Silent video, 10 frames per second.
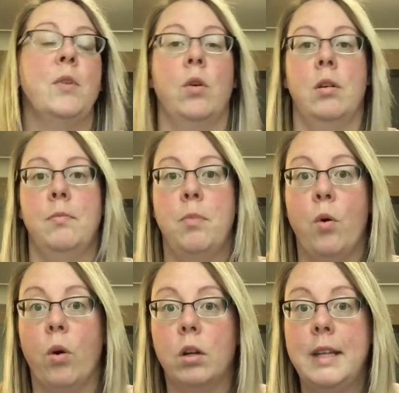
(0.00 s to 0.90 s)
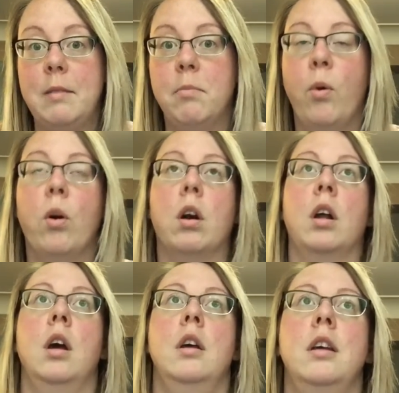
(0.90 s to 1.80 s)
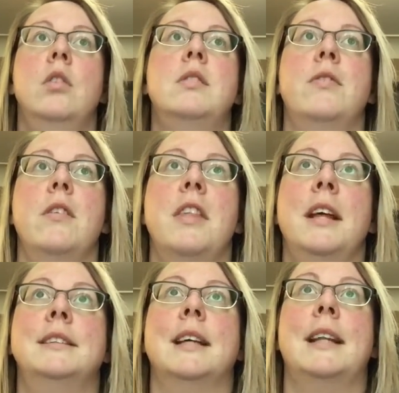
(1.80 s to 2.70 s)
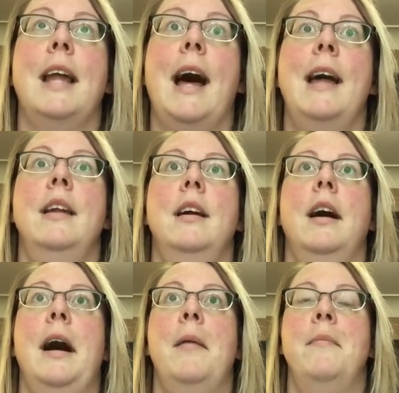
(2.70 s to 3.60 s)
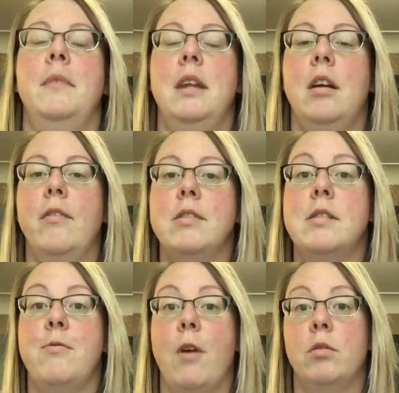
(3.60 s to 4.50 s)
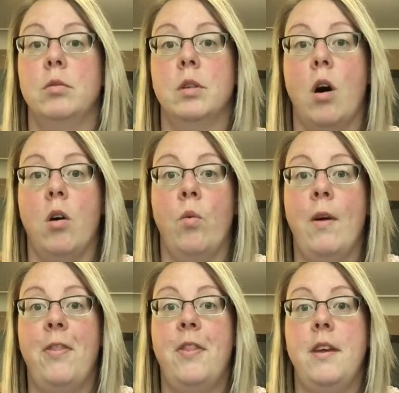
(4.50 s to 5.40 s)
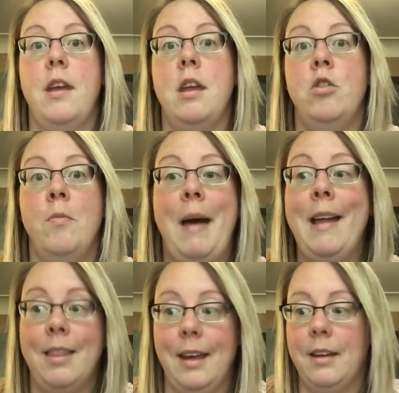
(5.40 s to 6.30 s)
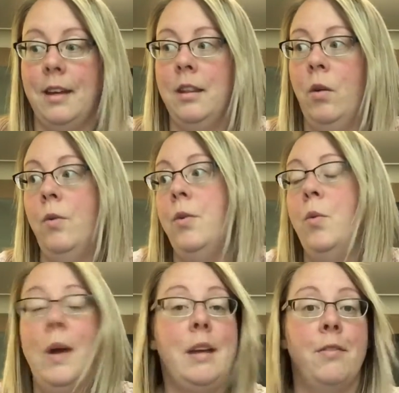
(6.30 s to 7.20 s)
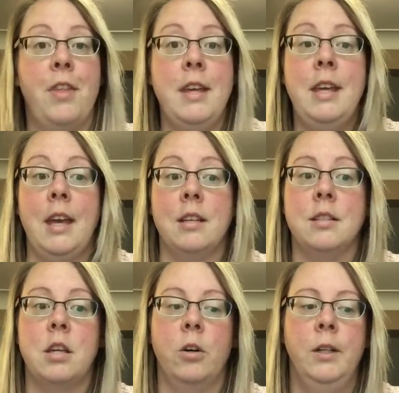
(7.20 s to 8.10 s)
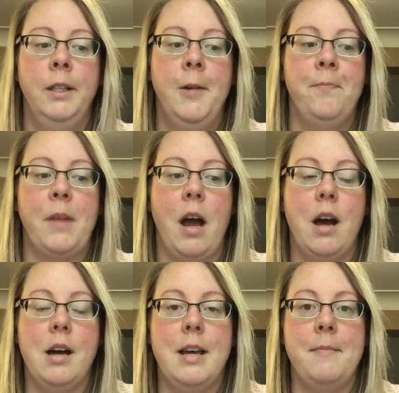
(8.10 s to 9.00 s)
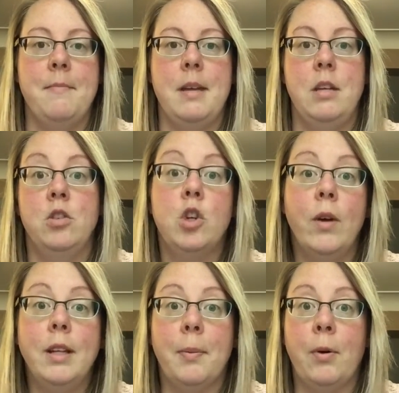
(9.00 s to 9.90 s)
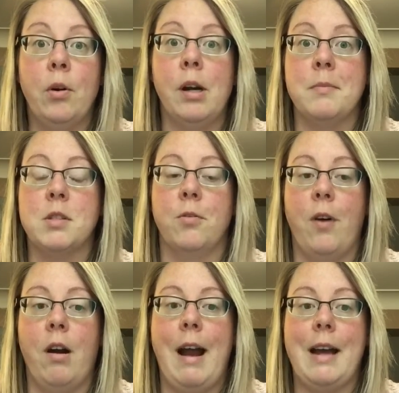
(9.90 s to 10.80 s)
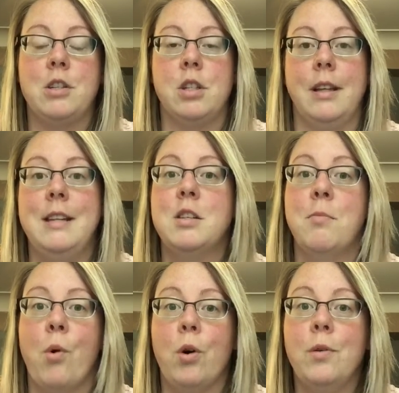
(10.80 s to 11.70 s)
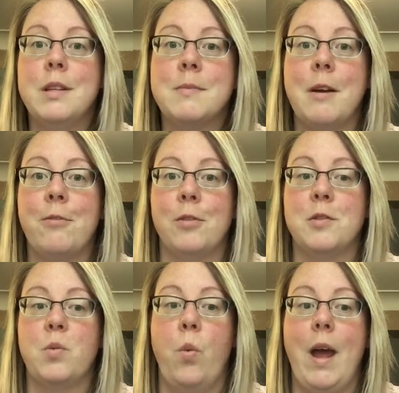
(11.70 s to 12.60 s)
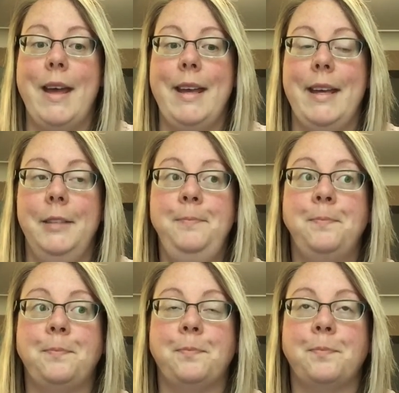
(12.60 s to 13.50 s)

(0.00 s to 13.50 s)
or pork, lean pork, you know, different things like that, that obviously follow along with the new method and the new way of thinking. So I'm enjoying the program so far, actually. Tomorrow is my first weigh-in.